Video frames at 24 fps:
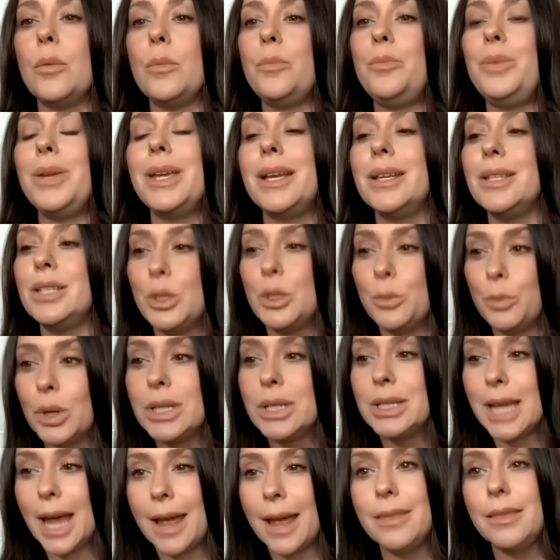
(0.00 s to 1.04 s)
Because to
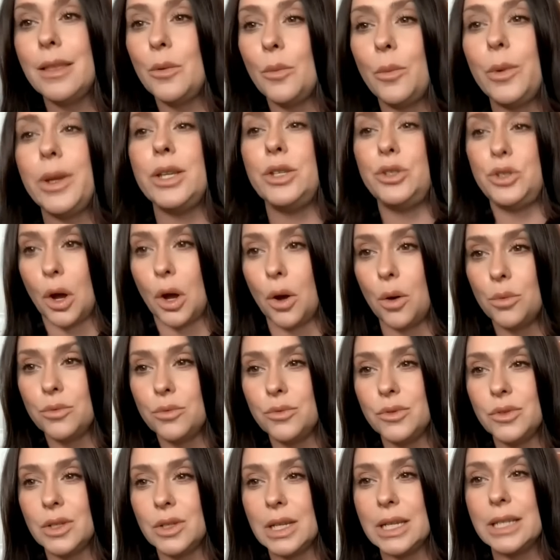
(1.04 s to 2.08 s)
pretend that we
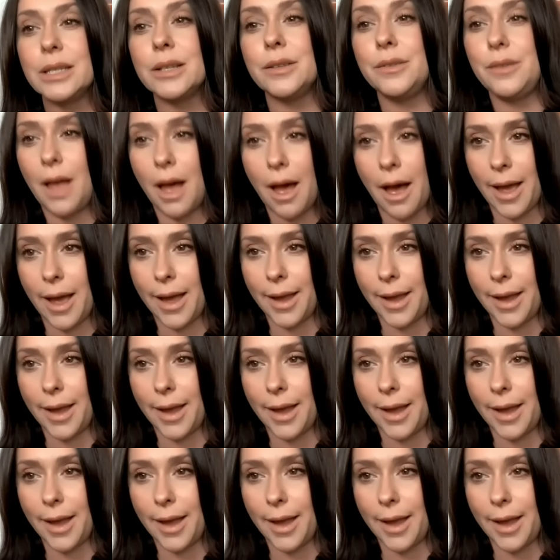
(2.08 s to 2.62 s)
don't is a lie.